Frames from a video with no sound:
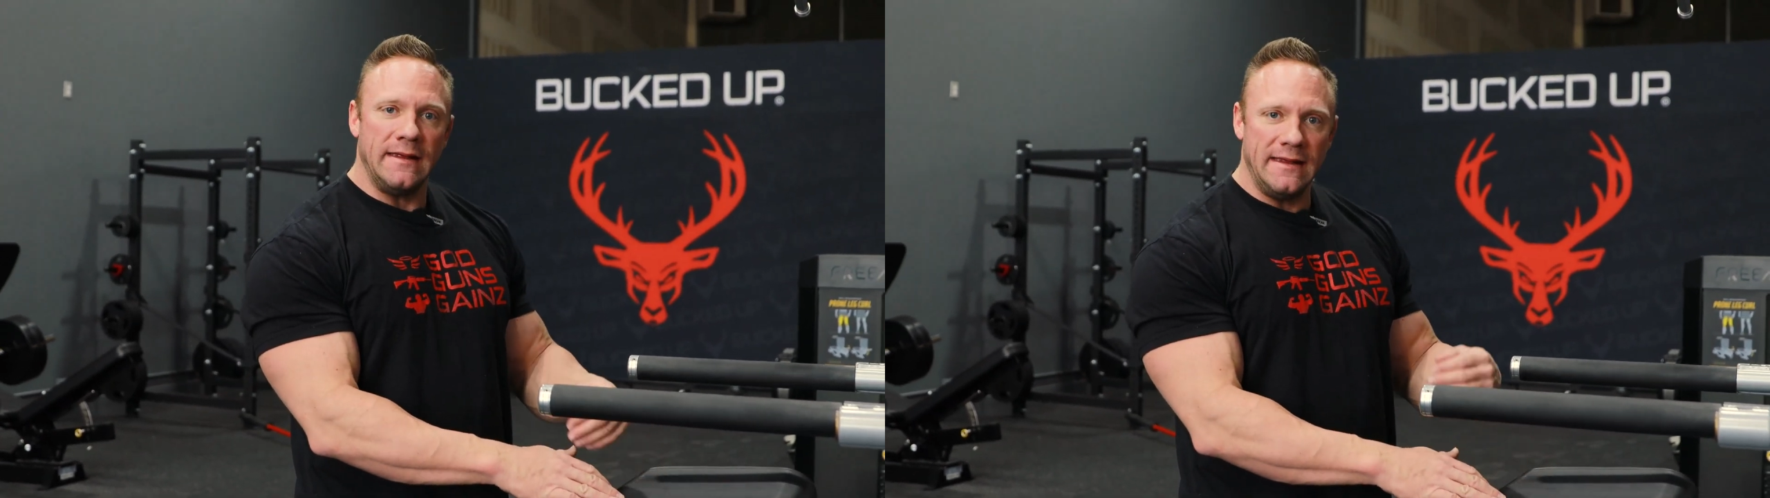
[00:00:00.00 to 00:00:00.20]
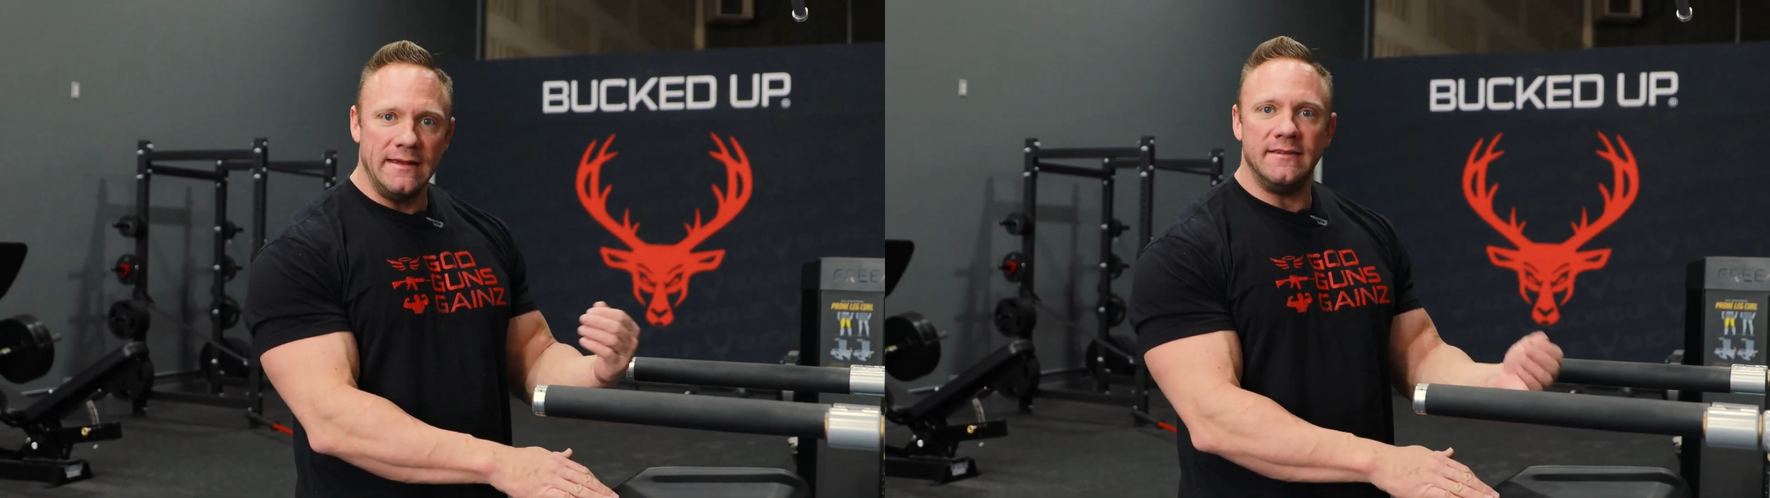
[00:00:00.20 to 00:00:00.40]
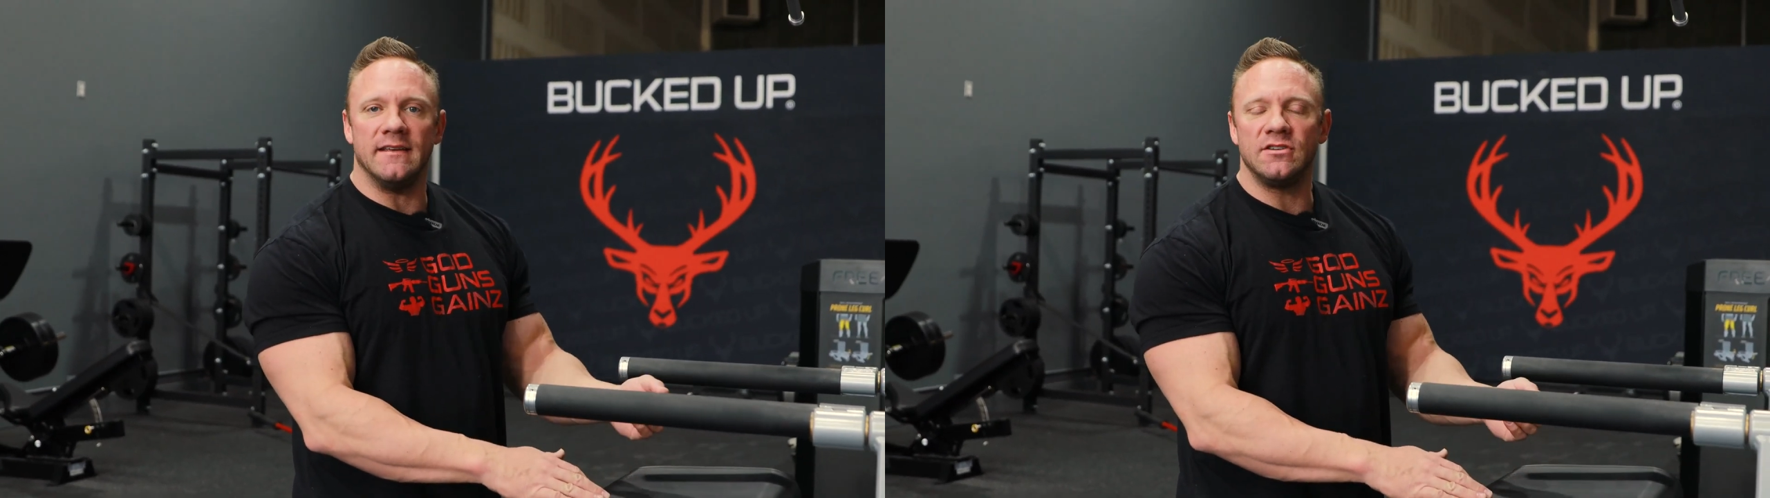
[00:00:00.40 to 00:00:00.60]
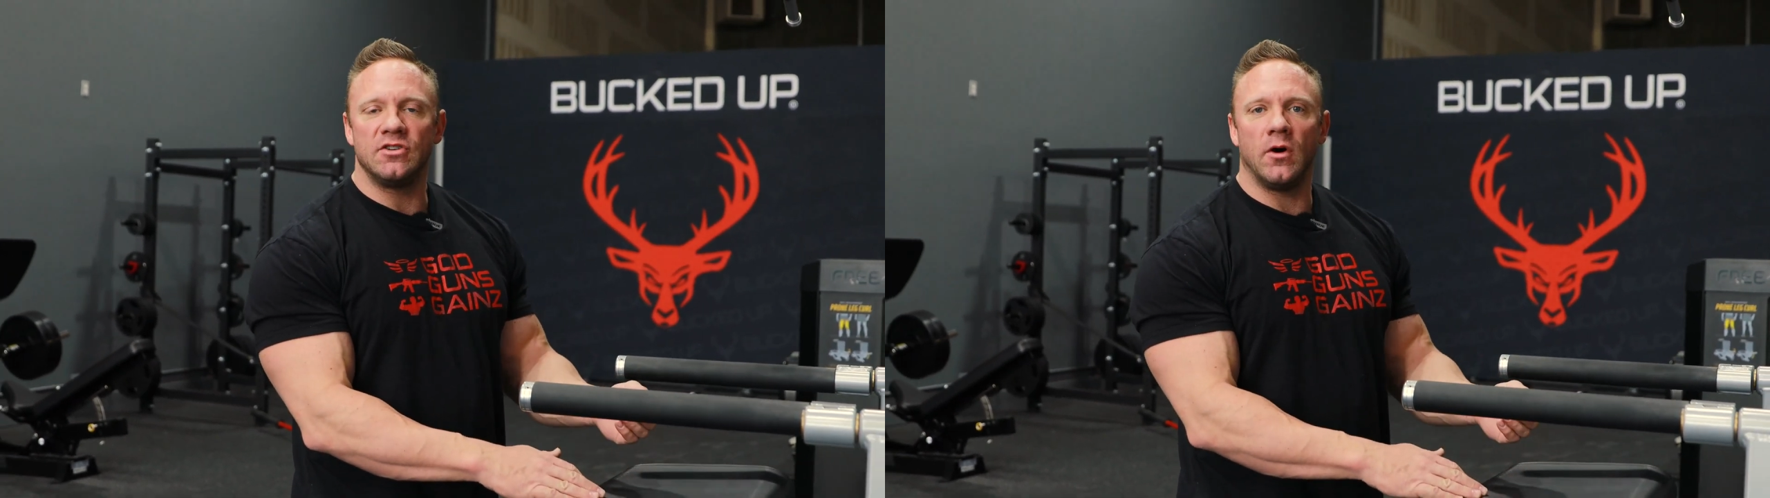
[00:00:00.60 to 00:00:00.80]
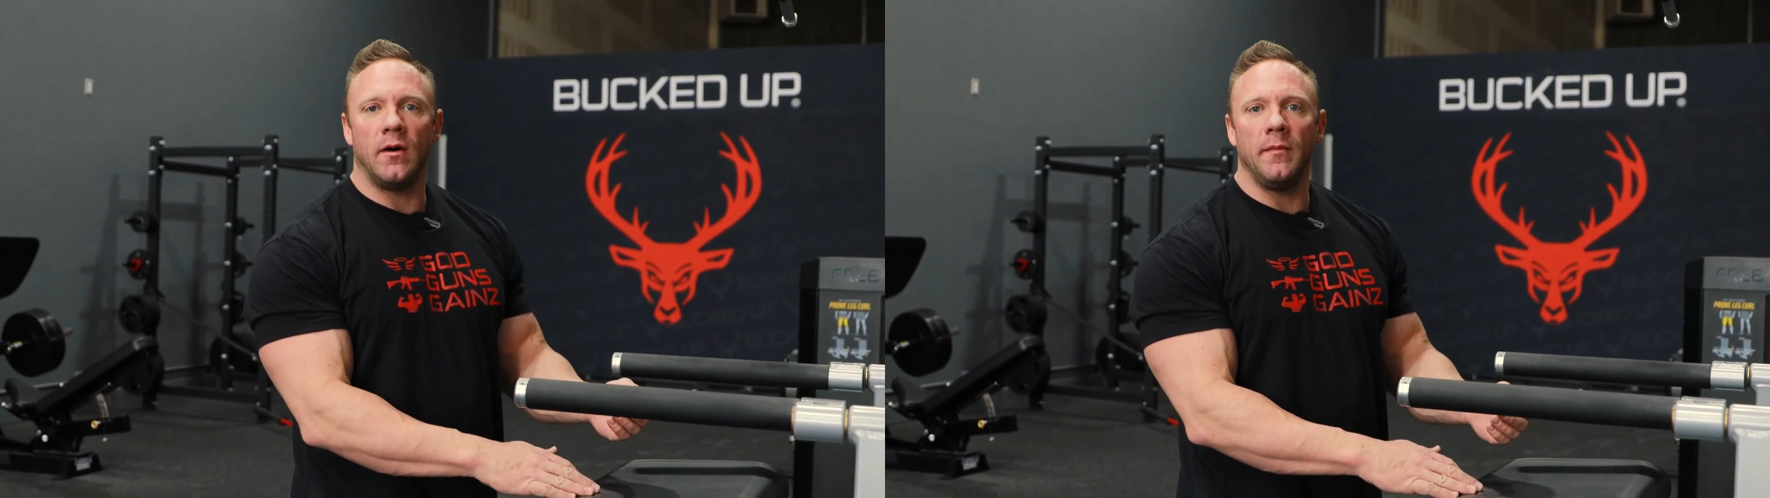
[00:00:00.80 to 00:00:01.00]
ease
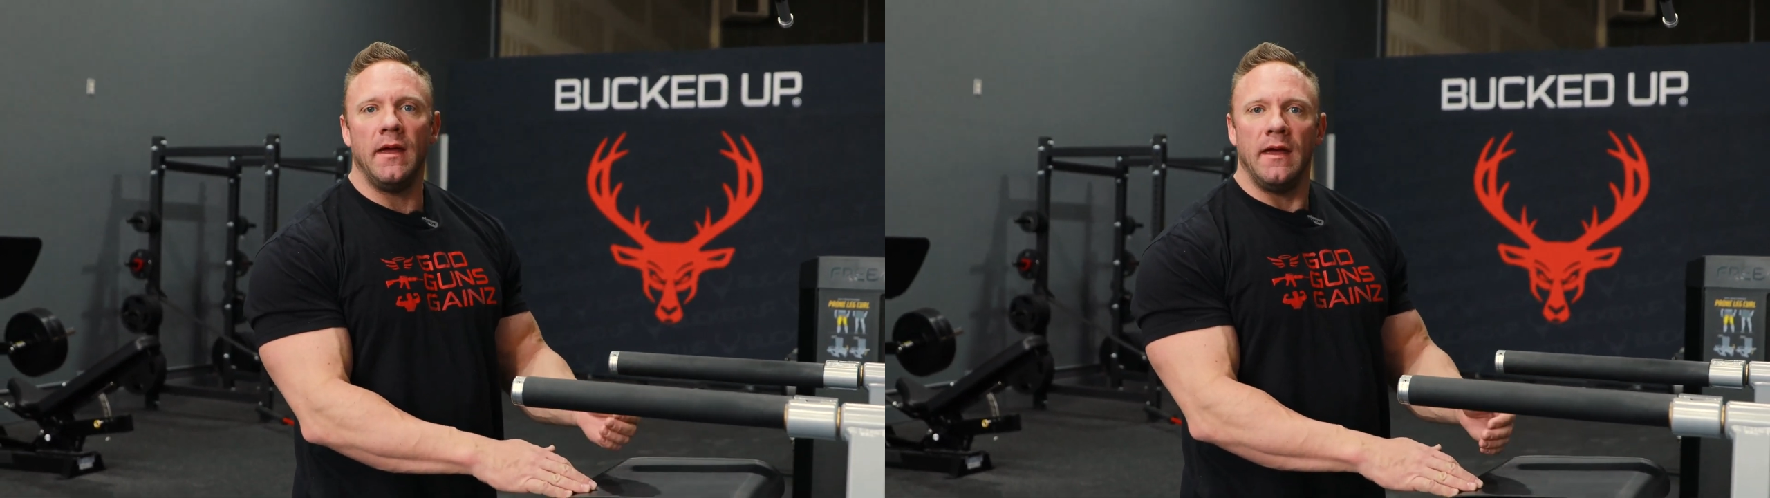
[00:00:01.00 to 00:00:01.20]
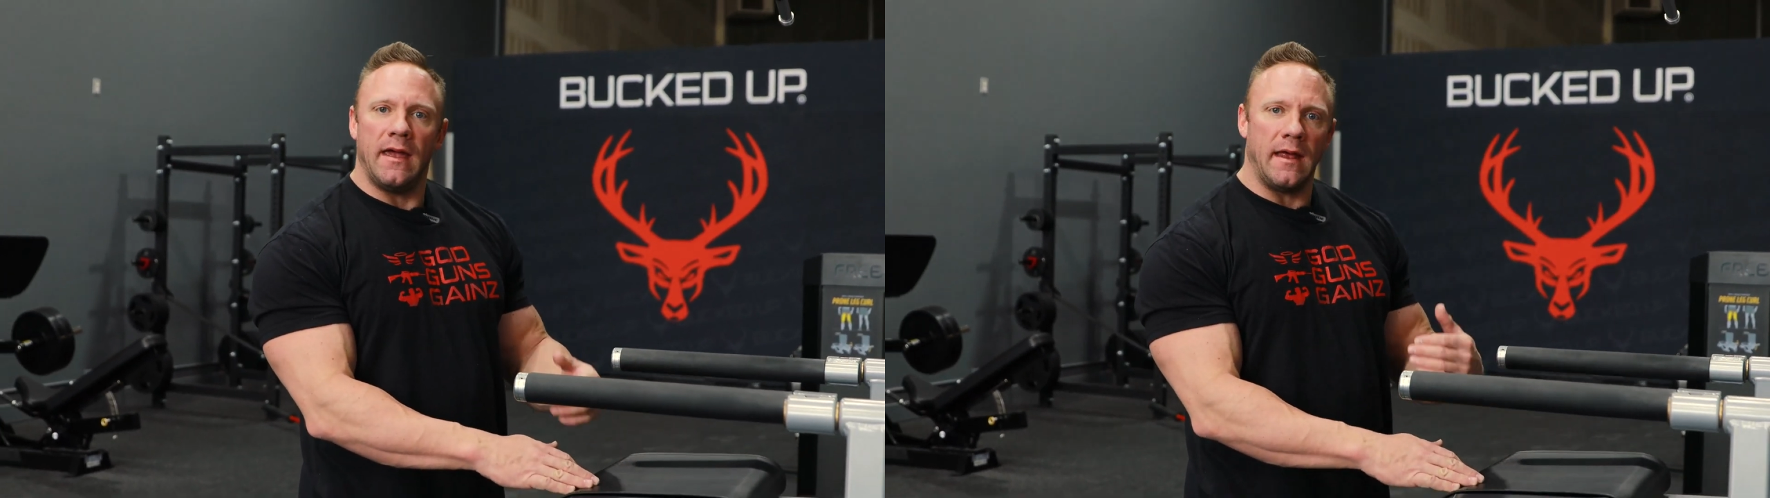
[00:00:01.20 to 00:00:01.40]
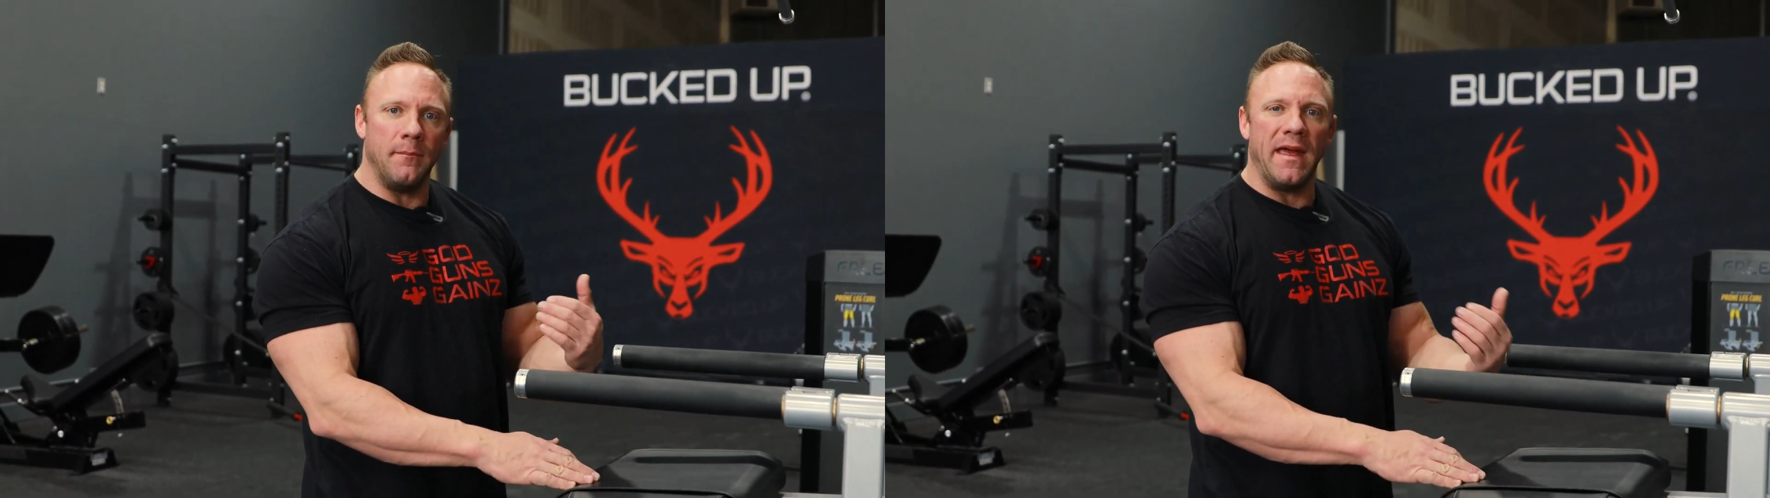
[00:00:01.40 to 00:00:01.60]
into them and